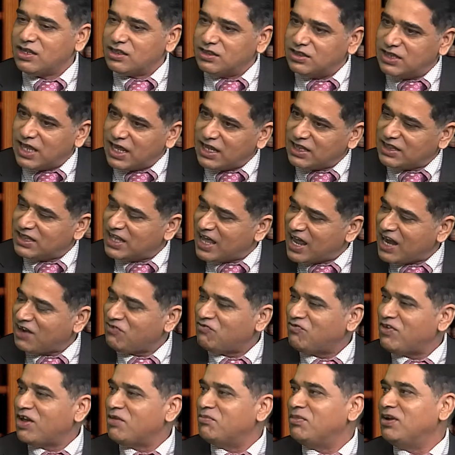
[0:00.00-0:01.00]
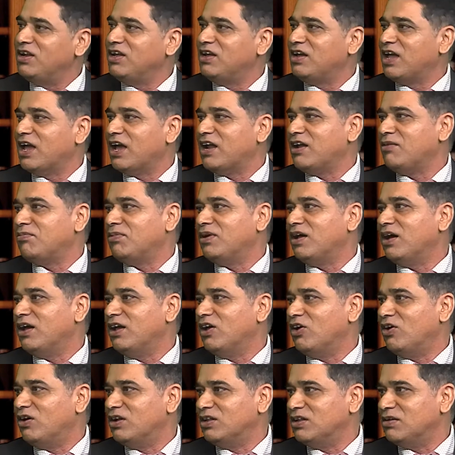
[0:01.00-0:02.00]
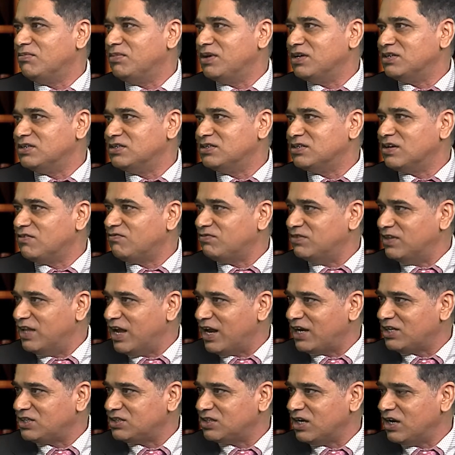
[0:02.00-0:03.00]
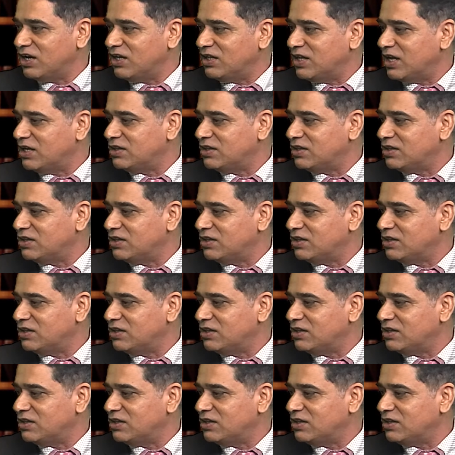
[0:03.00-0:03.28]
then that family can apply on the basis of that child,